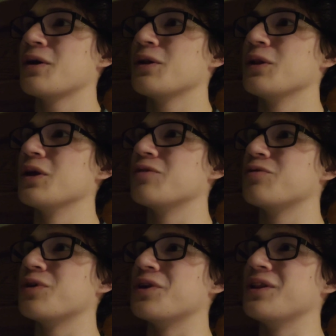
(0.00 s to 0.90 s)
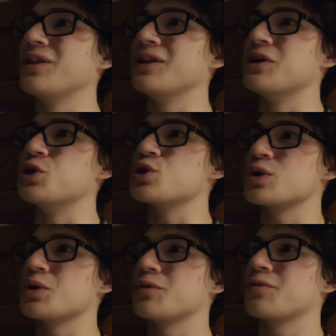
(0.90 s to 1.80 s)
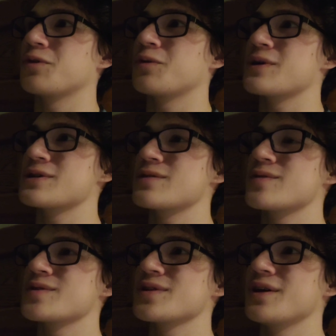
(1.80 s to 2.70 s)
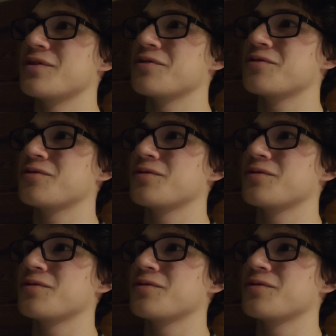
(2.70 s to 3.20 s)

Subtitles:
live in leisure for the rest of his life.